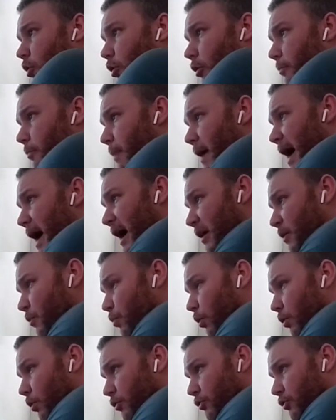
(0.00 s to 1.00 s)
or
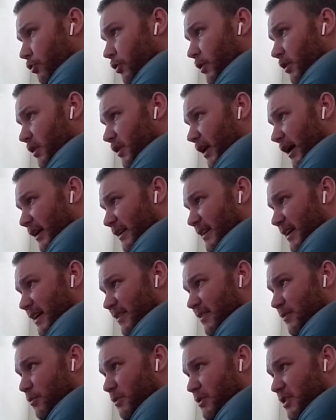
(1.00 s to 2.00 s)
backwards like
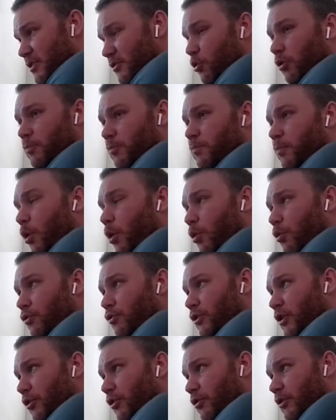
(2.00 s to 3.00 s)
this, which is called
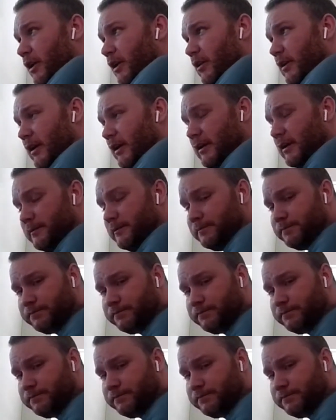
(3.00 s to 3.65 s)
posterior tilting.